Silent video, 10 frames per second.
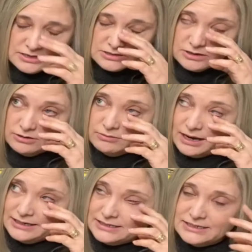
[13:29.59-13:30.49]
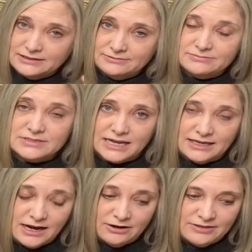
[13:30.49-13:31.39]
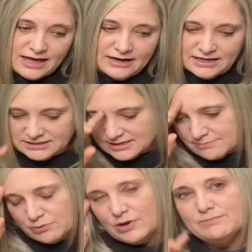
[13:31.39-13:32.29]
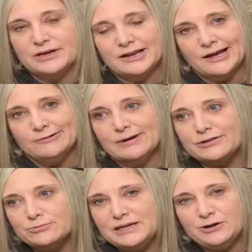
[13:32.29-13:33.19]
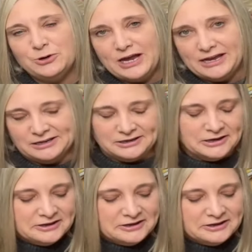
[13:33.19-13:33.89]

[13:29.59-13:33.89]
So I need to take care of that at some point, but I'd rather be creating.